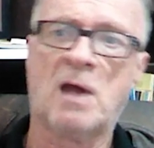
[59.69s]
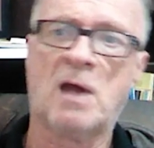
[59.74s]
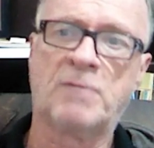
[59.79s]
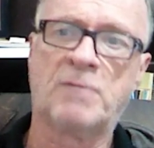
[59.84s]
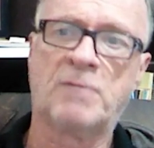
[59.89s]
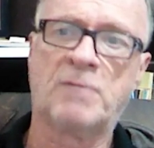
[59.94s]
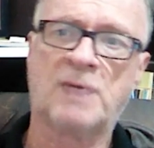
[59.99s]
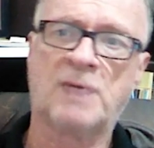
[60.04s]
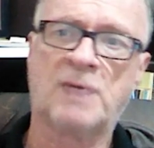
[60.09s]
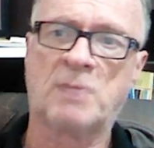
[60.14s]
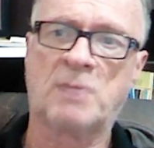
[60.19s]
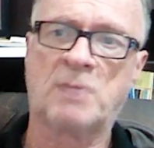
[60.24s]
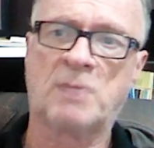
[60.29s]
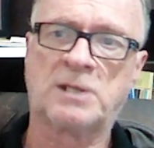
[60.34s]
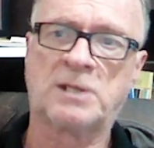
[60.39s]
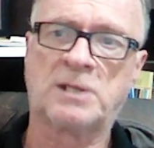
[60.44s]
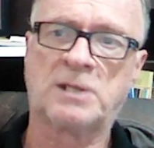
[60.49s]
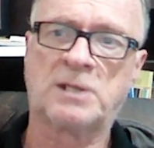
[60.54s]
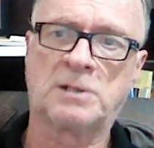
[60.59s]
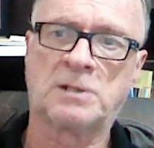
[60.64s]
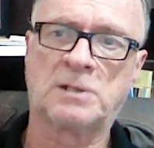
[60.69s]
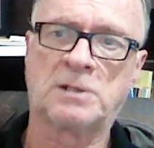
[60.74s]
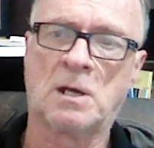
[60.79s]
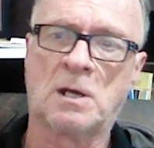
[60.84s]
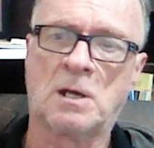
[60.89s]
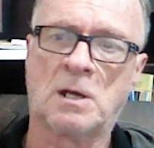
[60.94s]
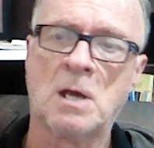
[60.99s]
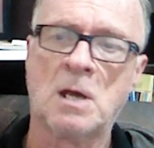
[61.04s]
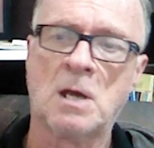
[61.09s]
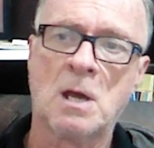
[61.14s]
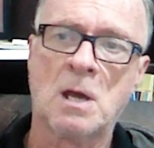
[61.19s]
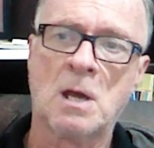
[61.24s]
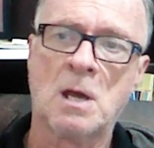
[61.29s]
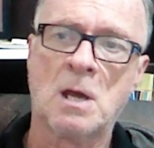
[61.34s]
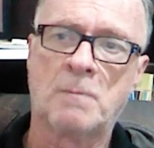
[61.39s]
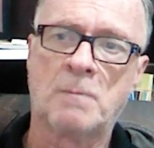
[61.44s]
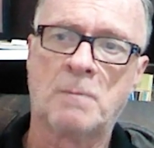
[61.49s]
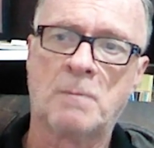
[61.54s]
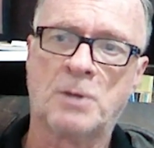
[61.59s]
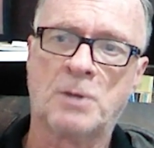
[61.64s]
the estimated
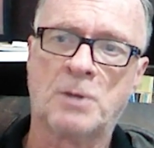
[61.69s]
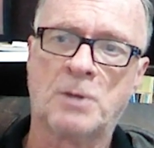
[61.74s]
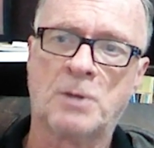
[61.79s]
those